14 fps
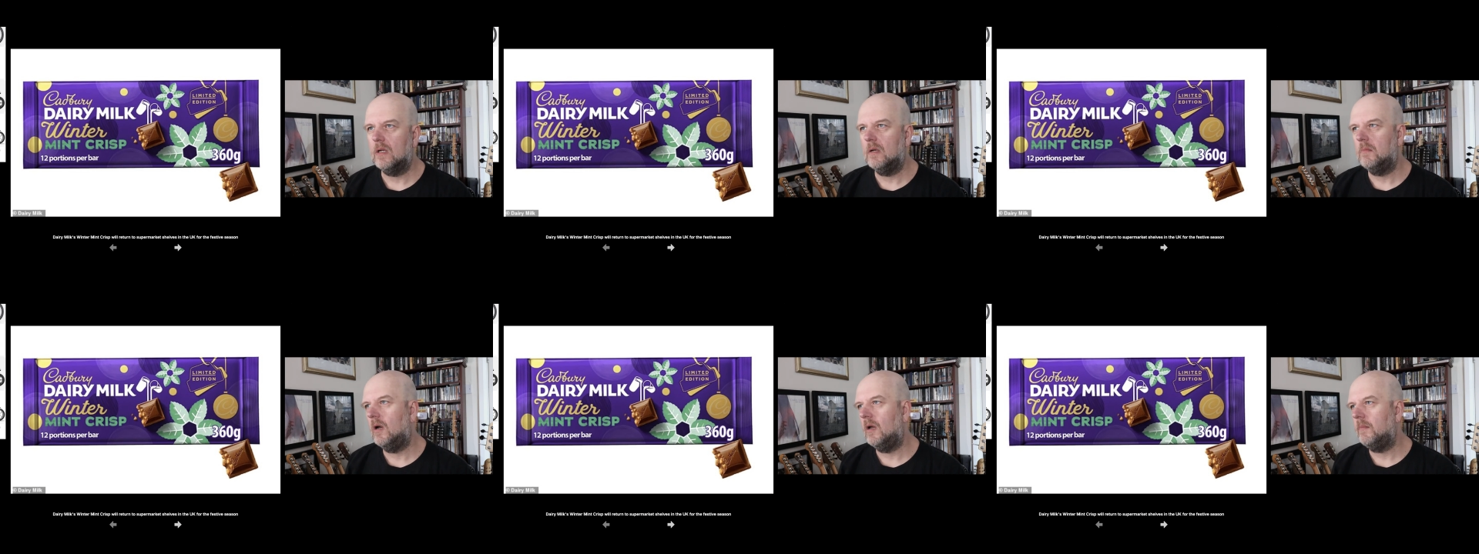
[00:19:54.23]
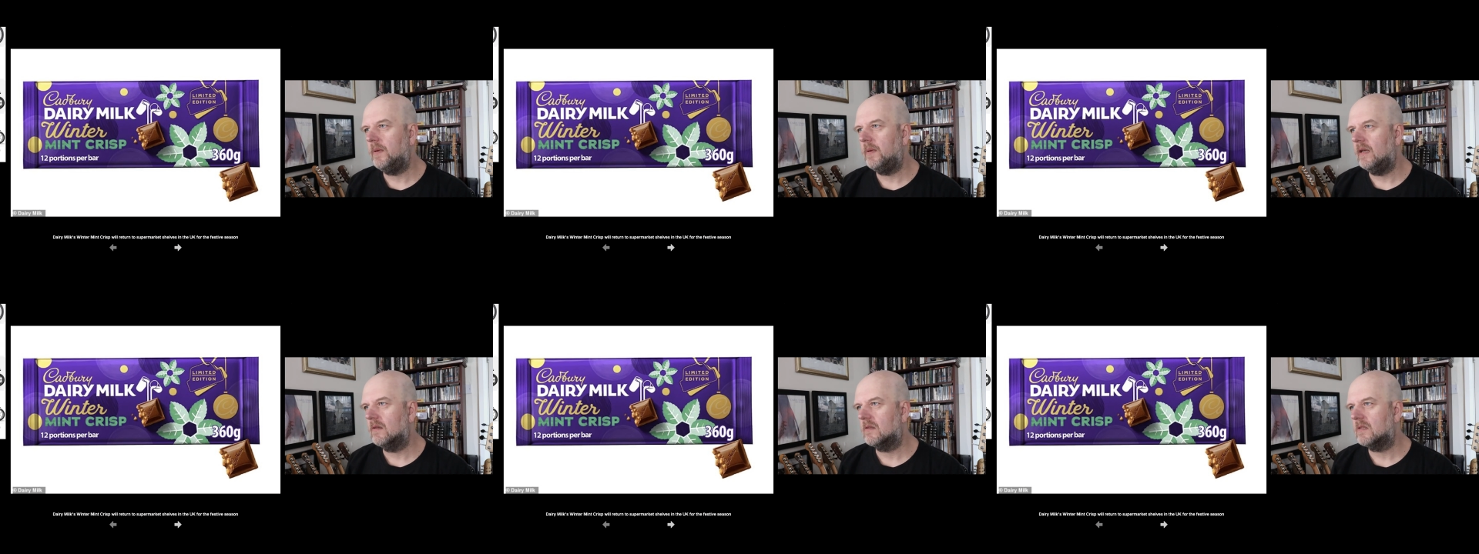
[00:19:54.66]
I might be
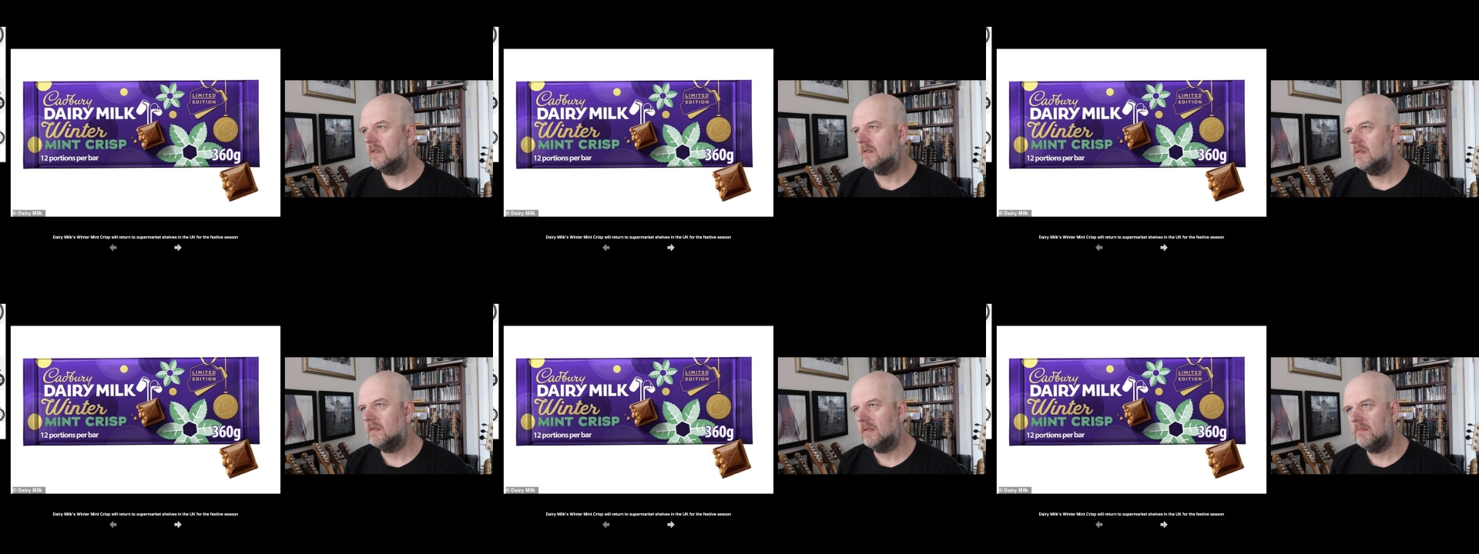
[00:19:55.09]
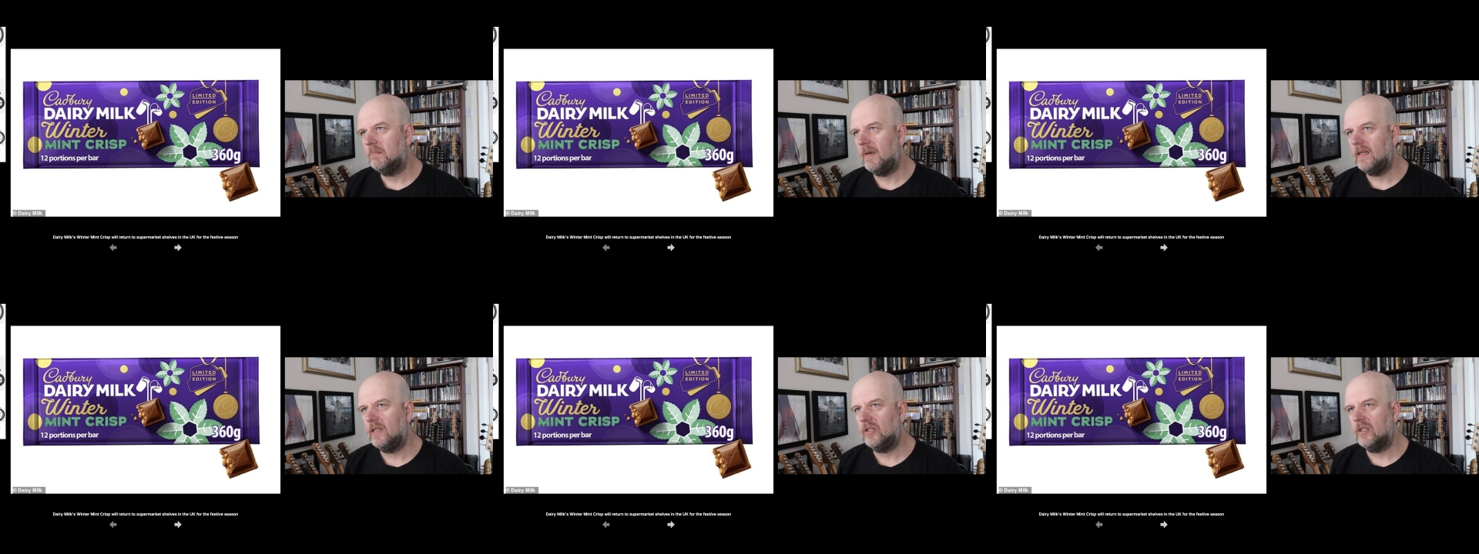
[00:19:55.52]
able to
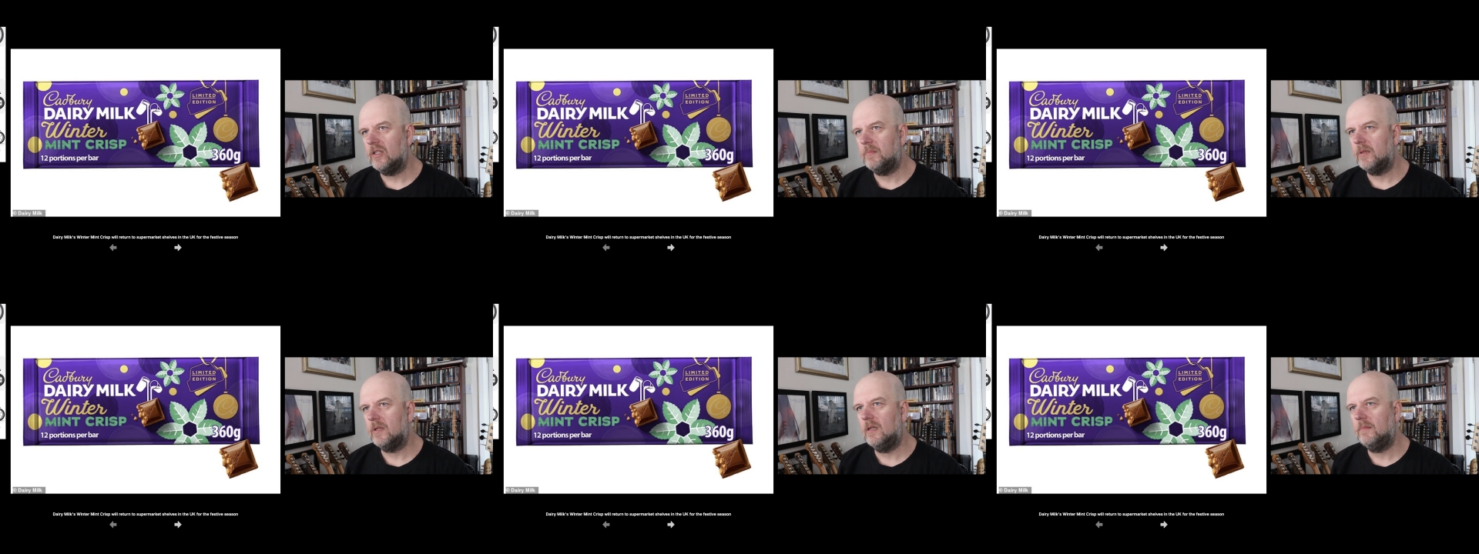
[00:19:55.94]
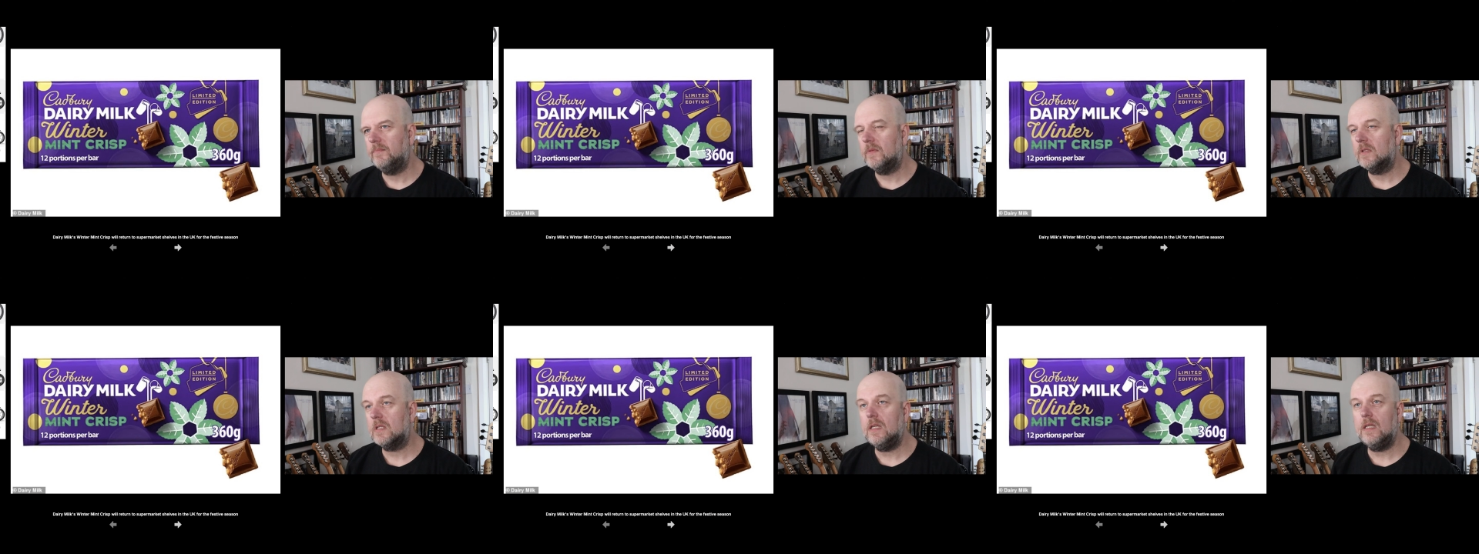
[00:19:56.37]
manage it.
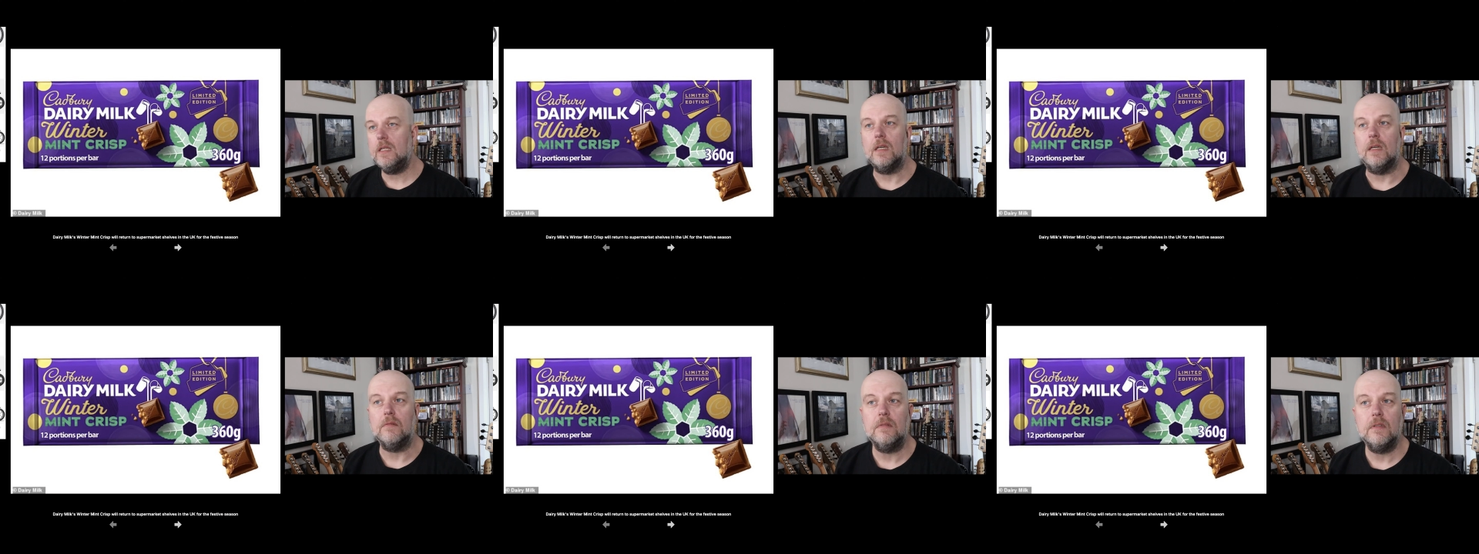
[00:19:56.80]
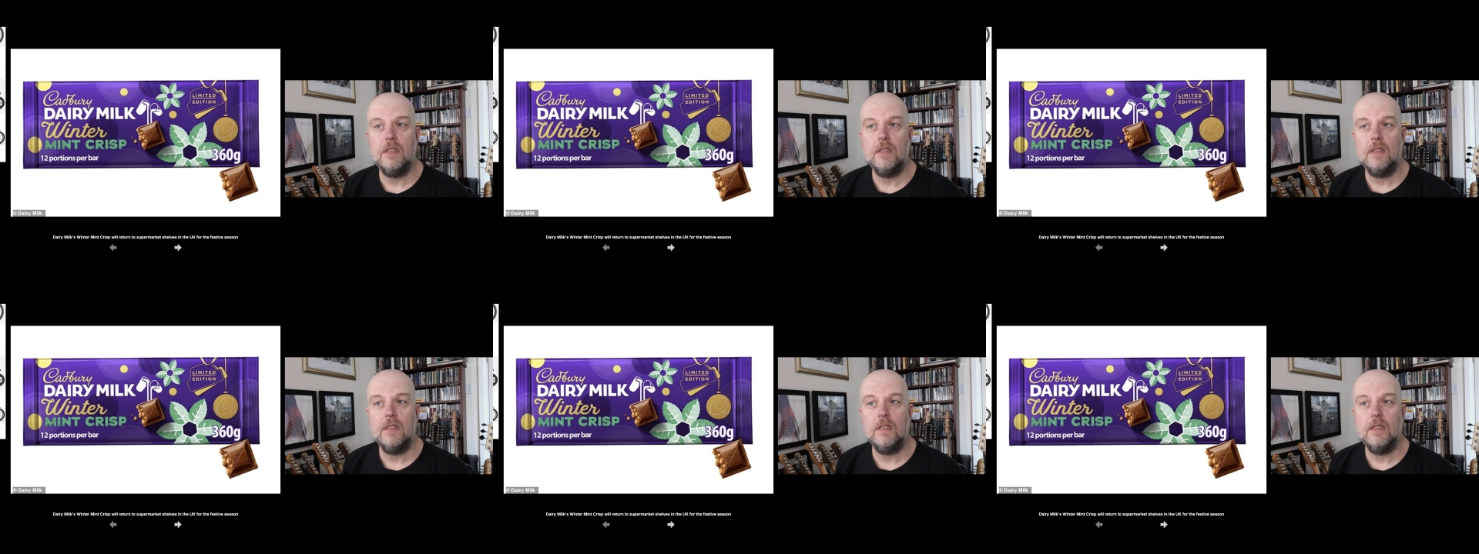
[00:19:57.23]
But so there you go.